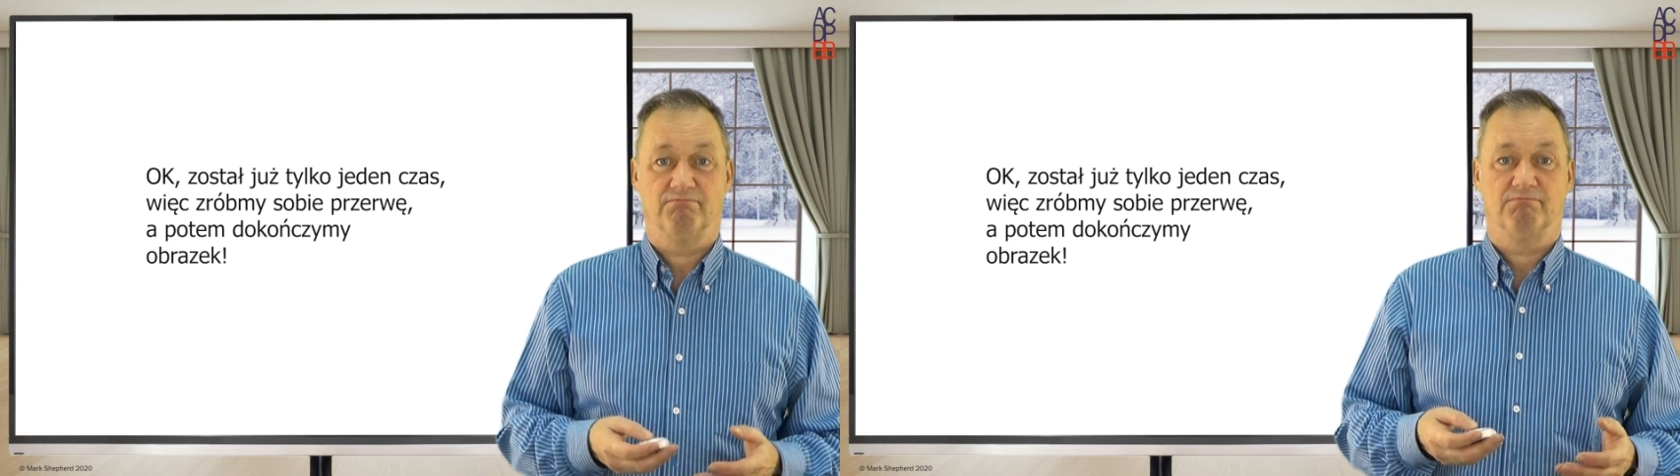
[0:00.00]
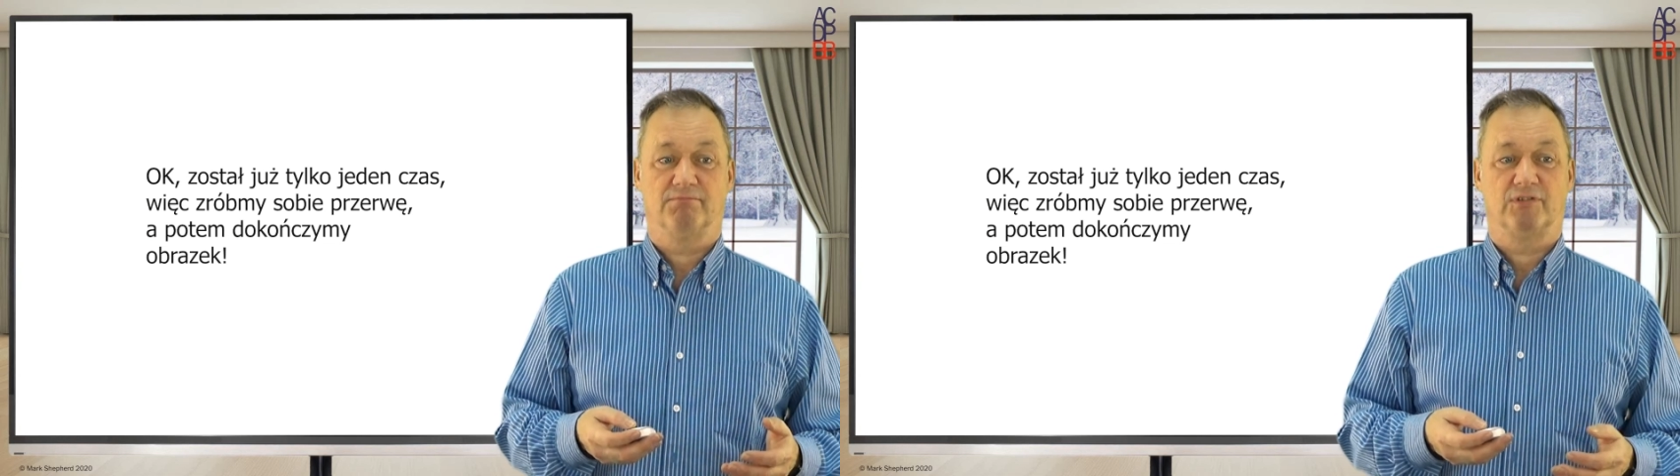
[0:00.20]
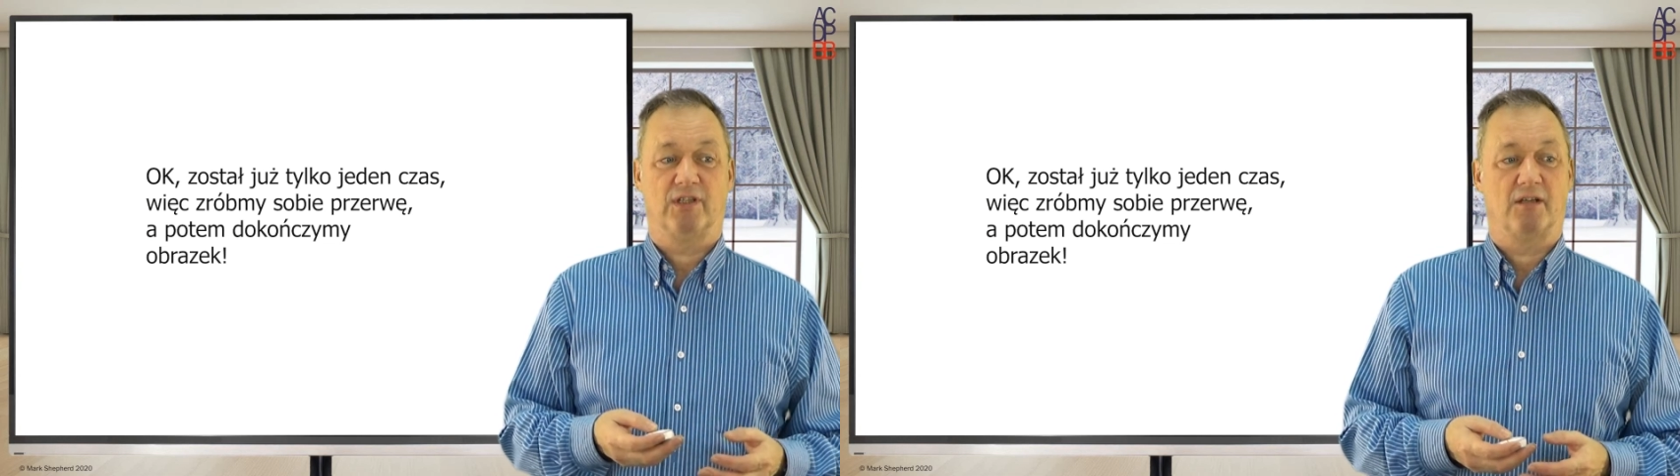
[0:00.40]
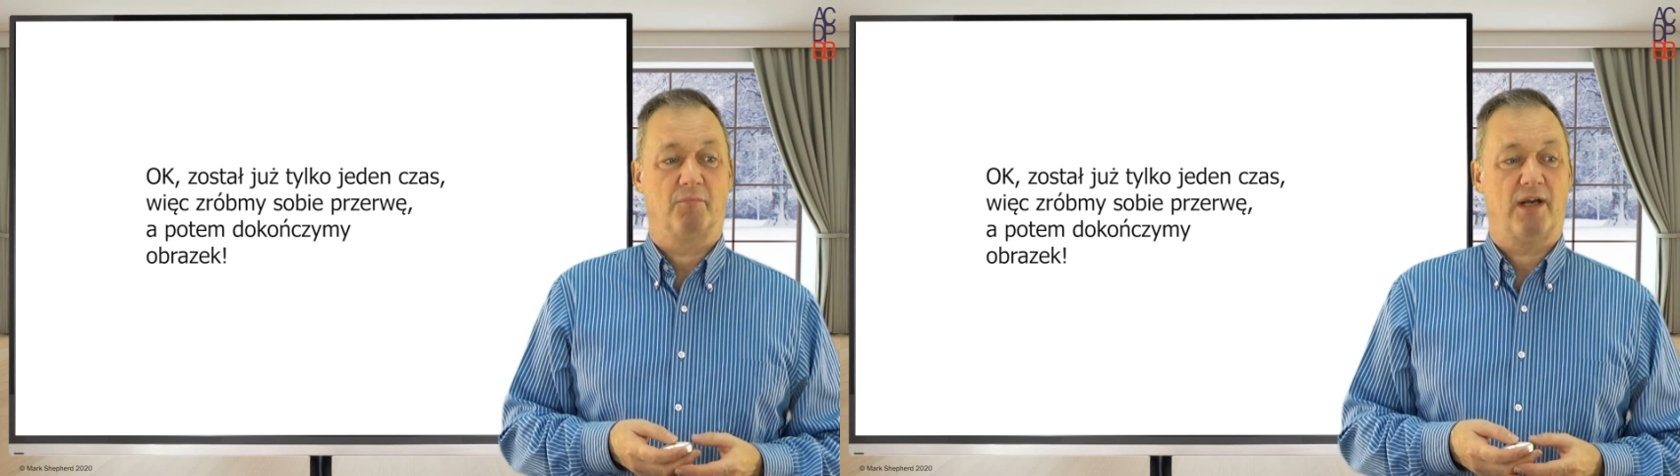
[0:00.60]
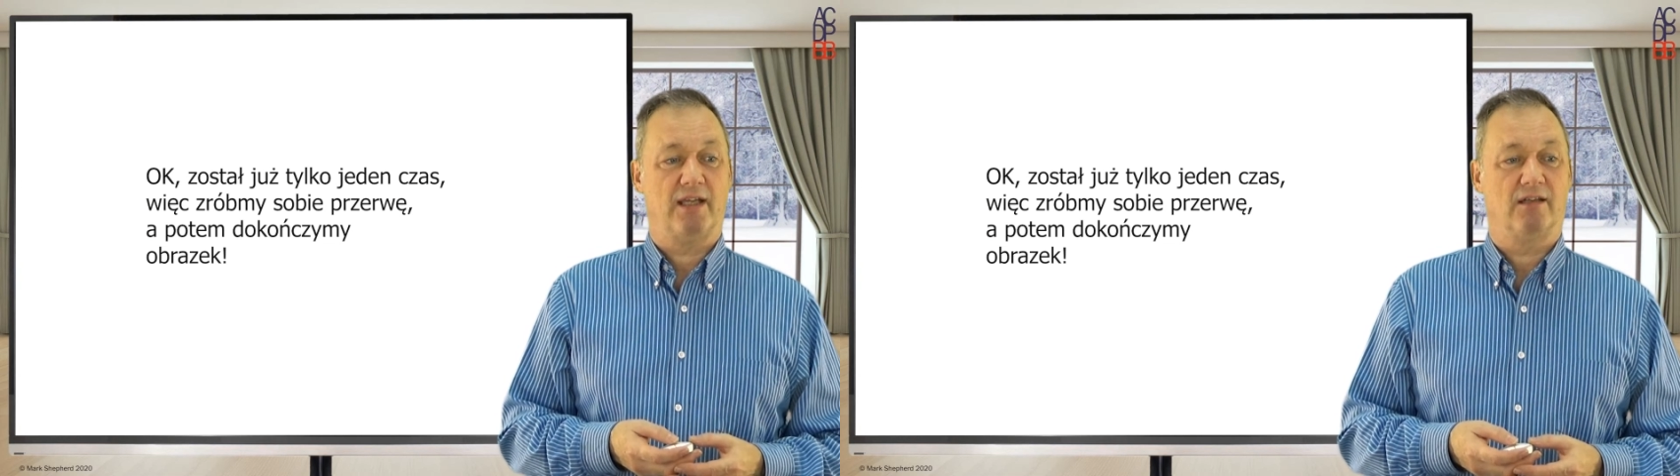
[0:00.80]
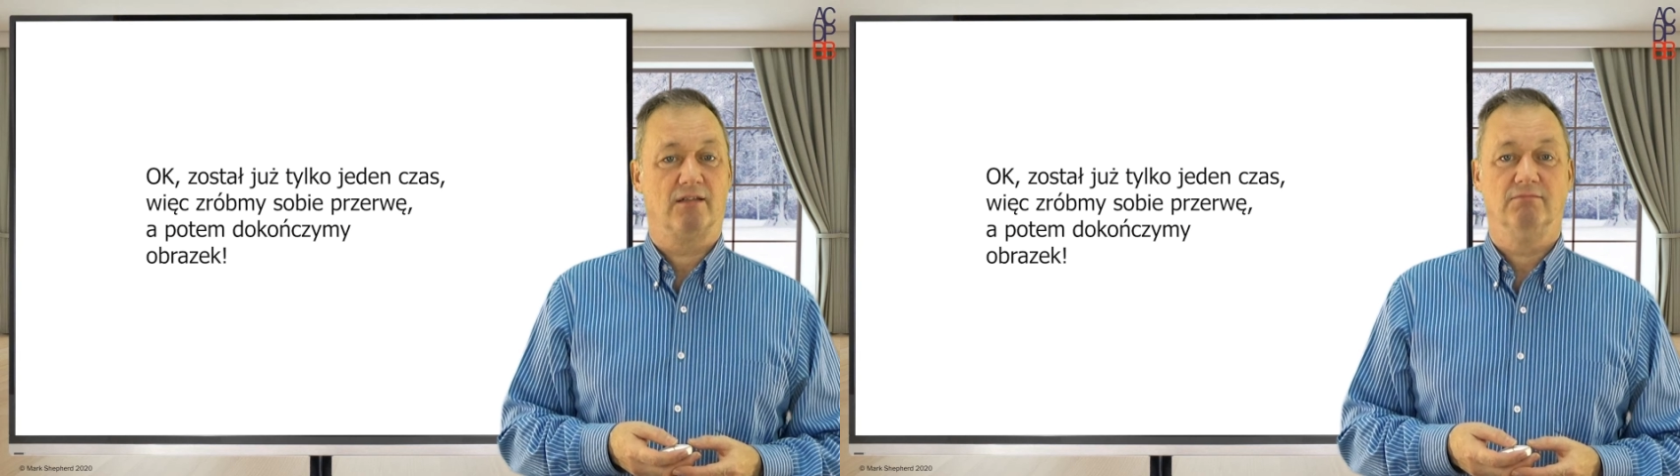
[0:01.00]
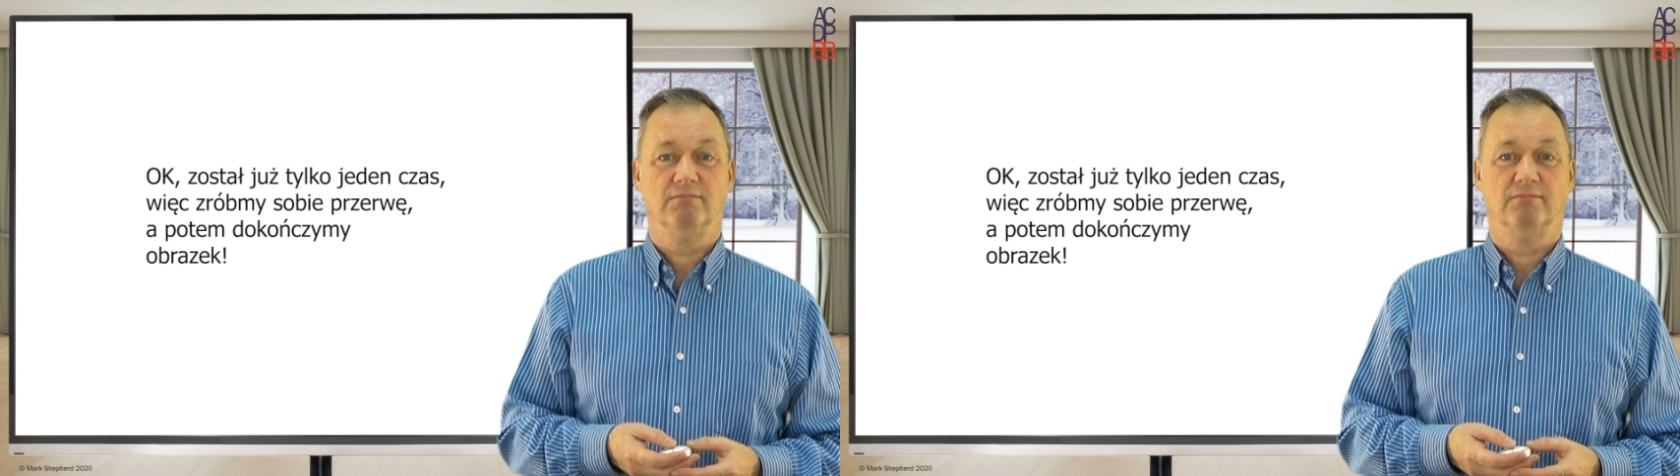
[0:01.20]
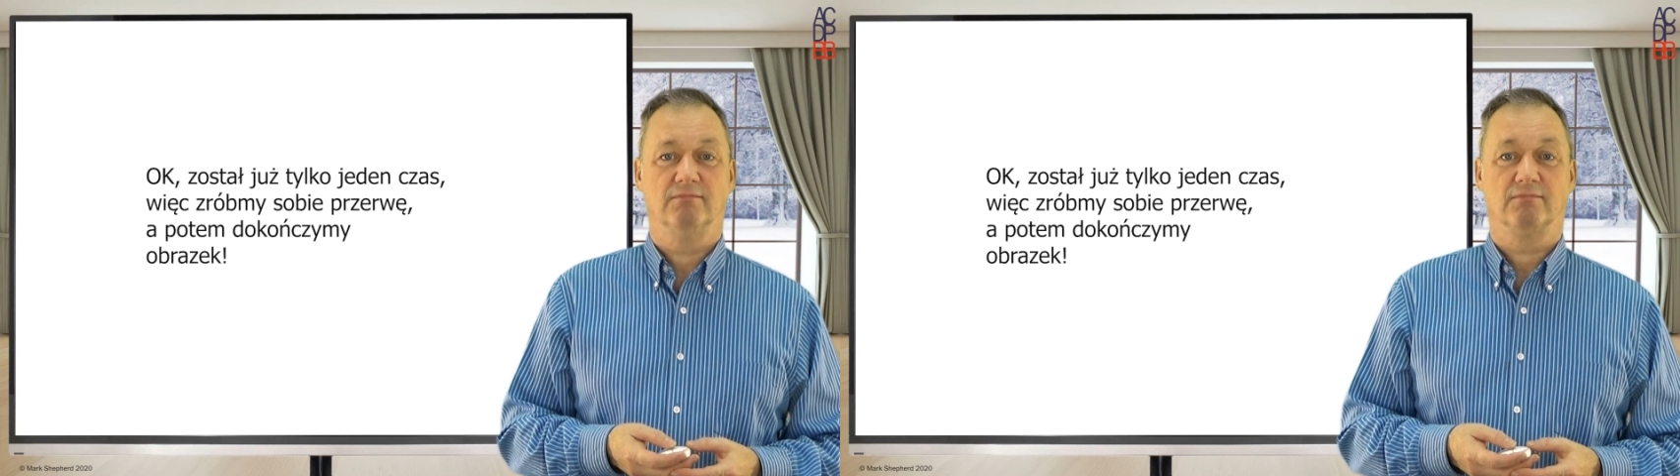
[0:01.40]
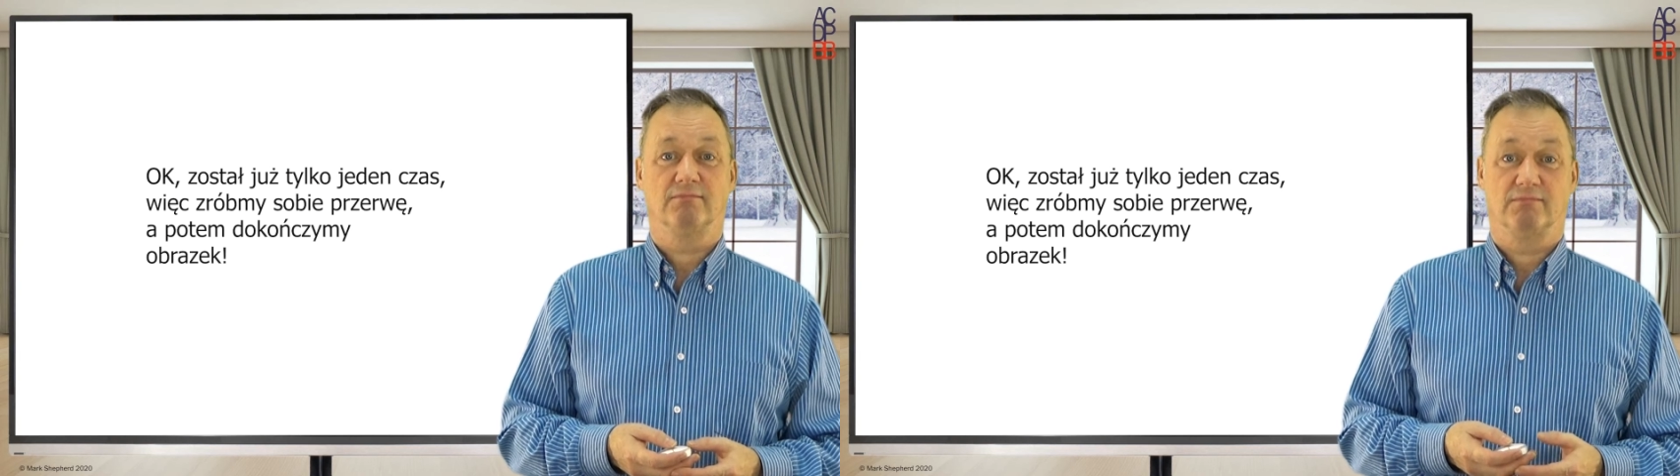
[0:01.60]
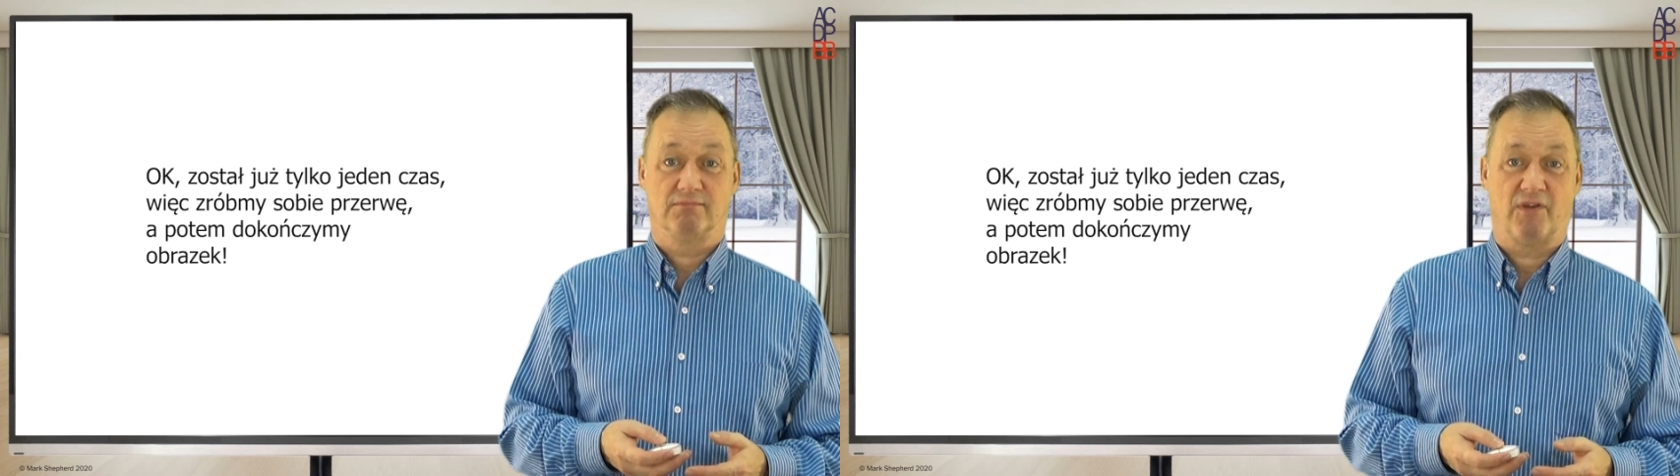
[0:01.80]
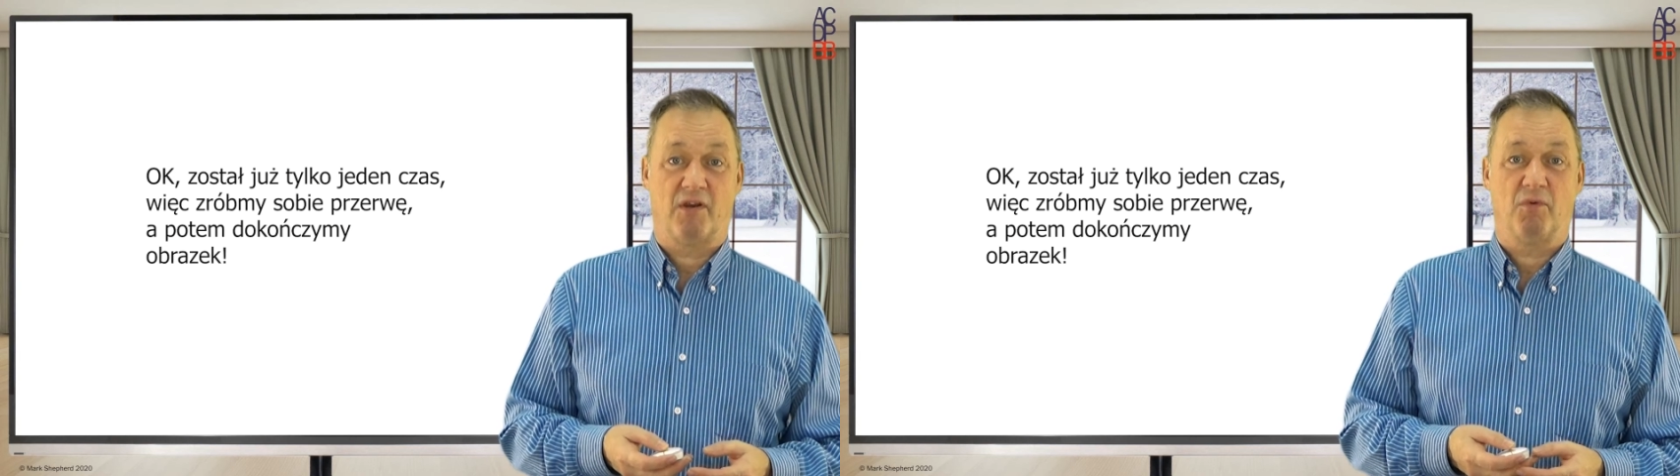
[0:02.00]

Take a break, then